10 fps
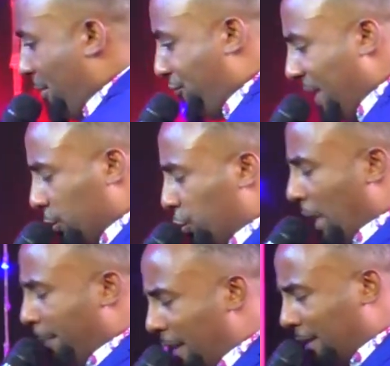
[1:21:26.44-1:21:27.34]

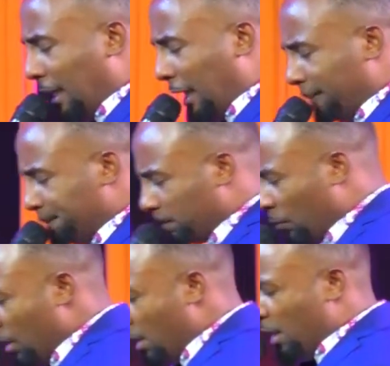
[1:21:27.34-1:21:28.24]
victory be dil
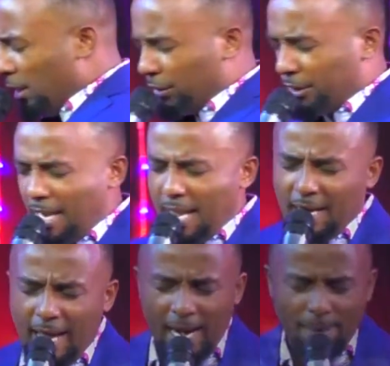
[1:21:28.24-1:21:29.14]
jera la